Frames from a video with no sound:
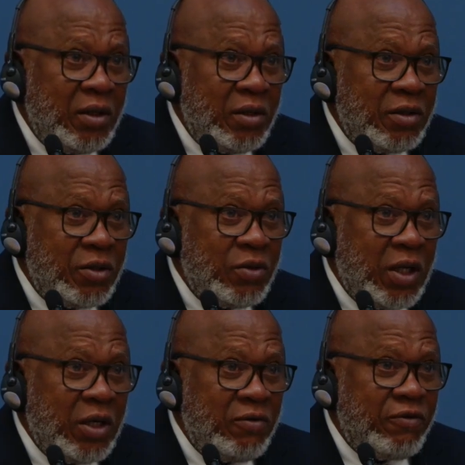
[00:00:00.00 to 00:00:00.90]
so
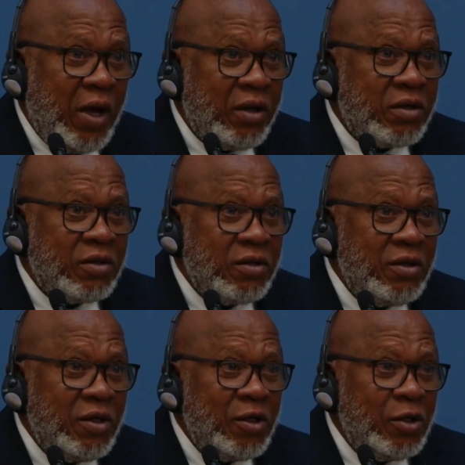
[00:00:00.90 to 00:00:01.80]
that, in fact,
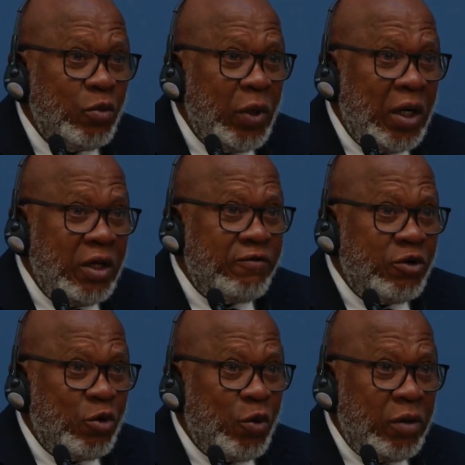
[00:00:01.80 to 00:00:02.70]
we leave
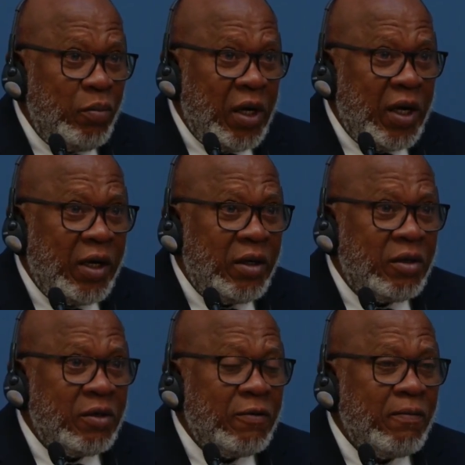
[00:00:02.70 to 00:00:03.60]
no one
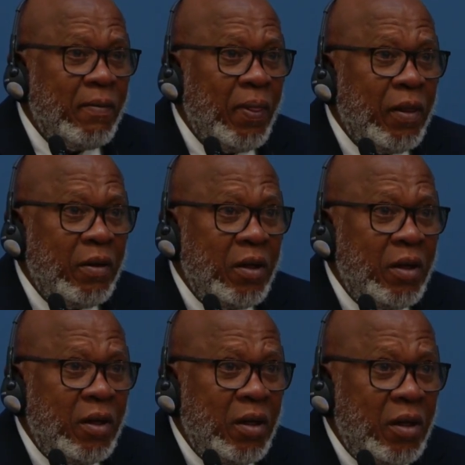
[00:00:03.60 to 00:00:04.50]
behind.
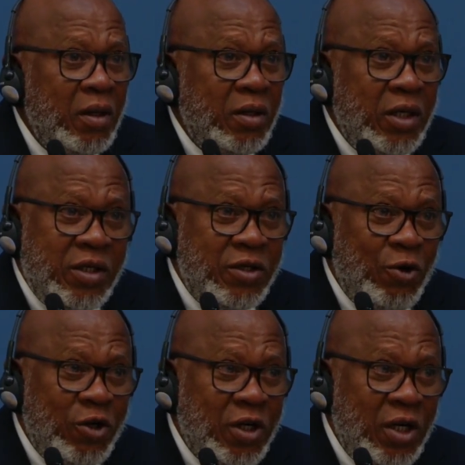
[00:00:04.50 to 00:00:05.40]
This is
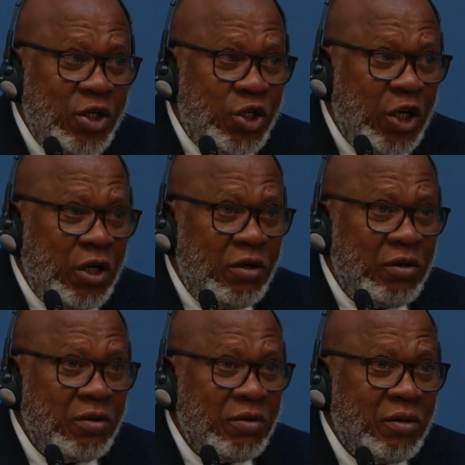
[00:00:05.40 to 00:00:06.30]
not a cliche.
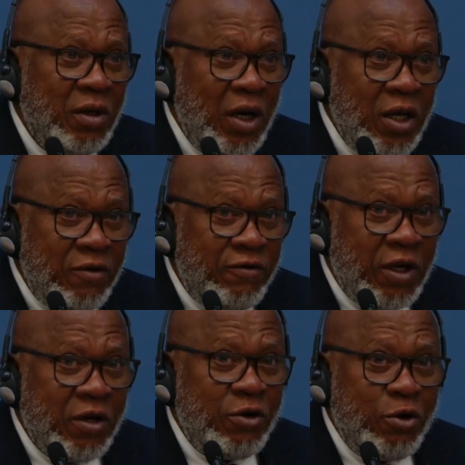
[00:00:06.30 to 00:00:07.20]

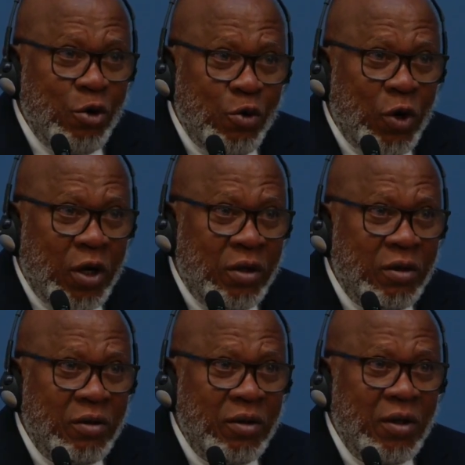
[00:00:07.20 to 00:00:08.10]
Leaving no
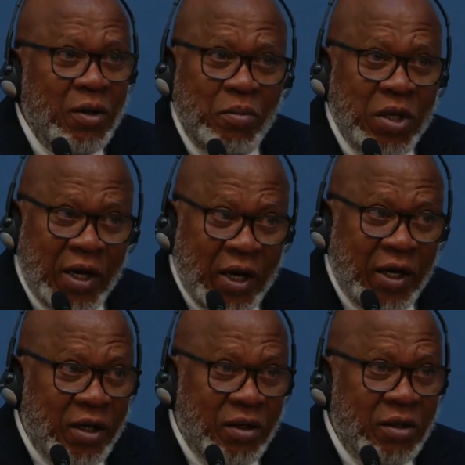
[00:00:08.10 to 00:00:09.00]
one
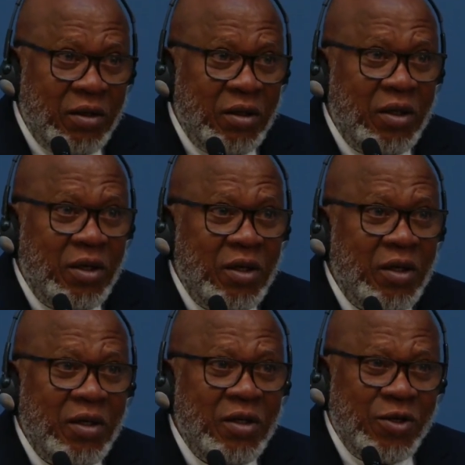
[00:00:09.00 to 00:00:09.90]
behind
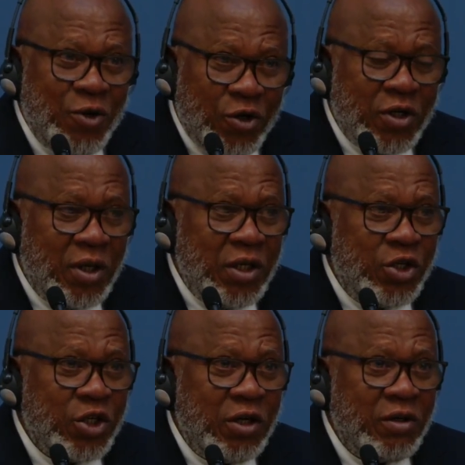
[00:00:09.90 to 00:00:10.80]
is not a
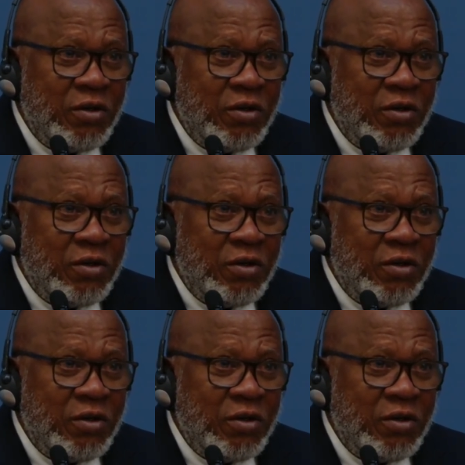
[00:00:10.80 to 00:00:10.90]
cliche.